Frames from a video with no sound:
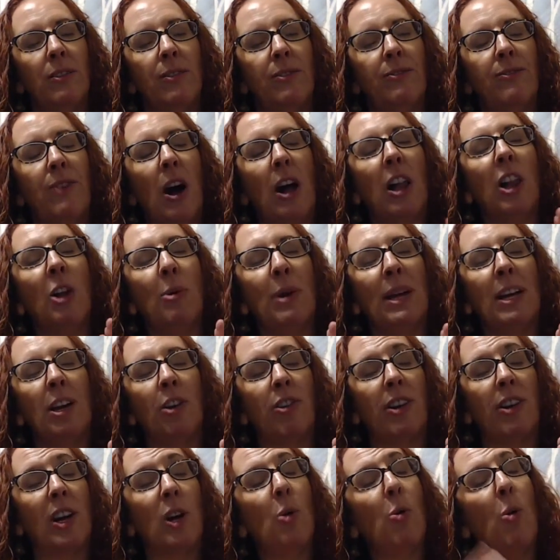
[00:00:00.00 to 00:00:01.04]
following a
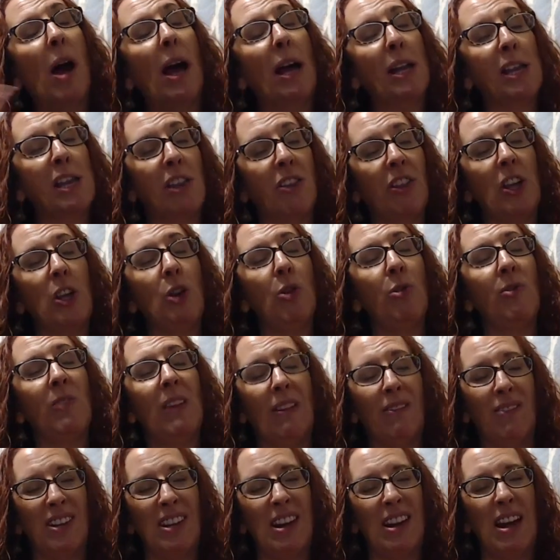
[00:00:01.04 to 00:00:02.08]
request that you've
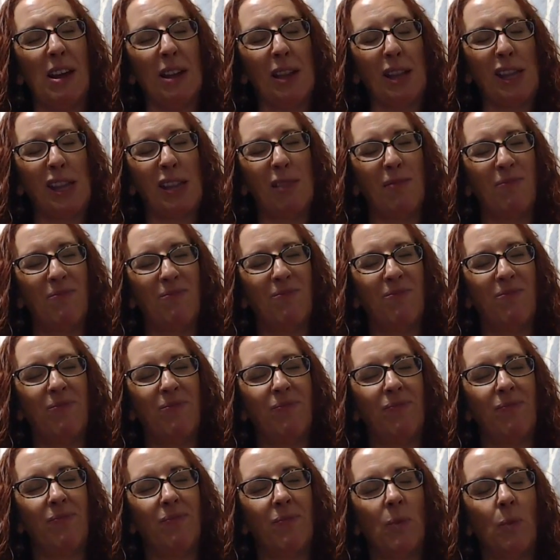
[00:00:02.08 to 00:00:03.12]
given us,
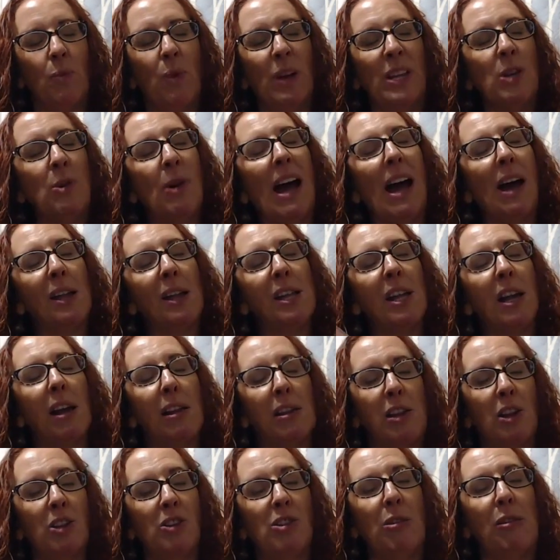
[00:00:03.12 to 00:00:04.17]
when you ask
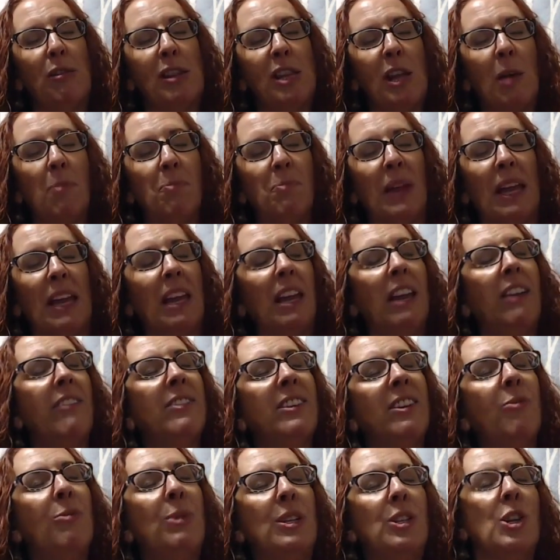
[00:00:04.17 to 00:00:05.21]
us to do something,
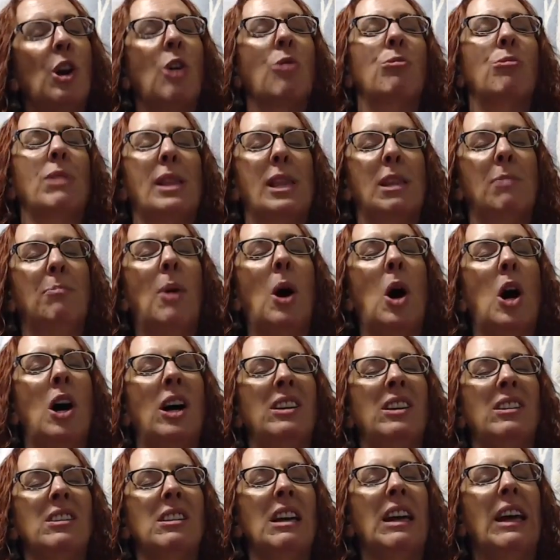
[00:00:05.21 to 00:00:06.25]
even if we don't
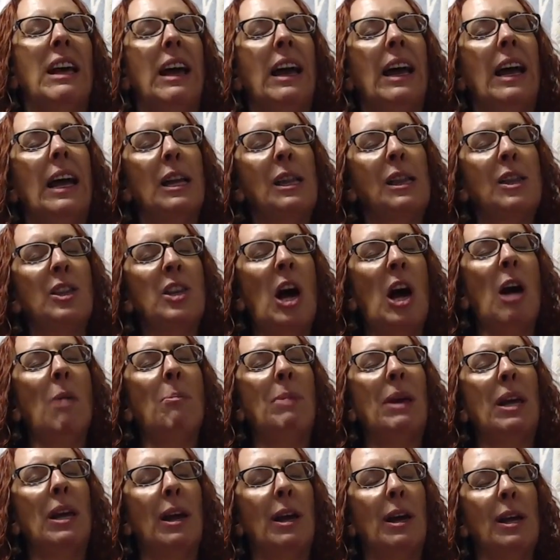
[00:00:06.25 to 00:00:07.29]
respond, it's not
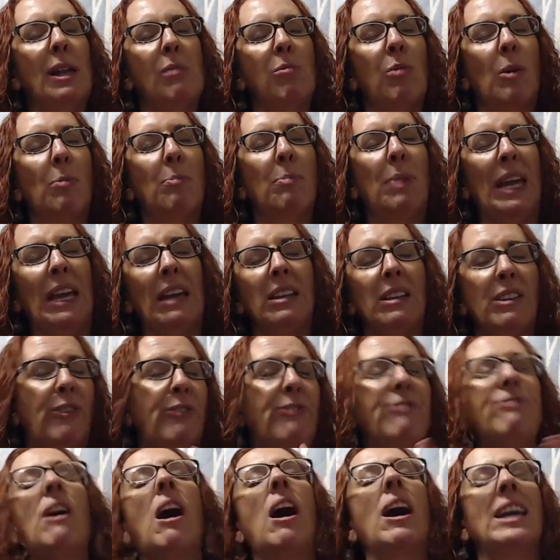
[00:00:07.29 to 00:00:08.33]
because we're being
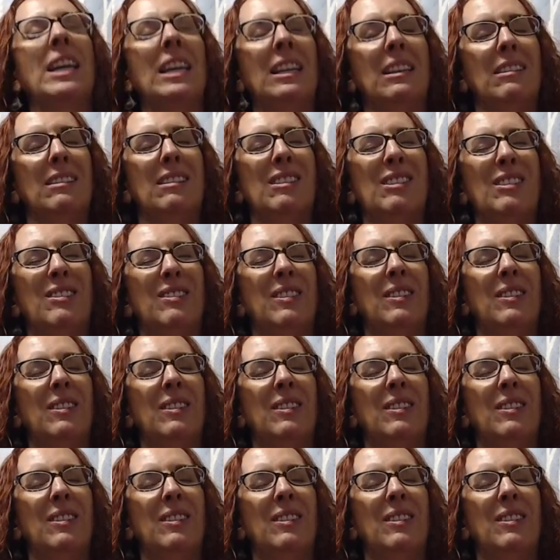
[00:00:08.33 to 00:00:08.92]
defiant.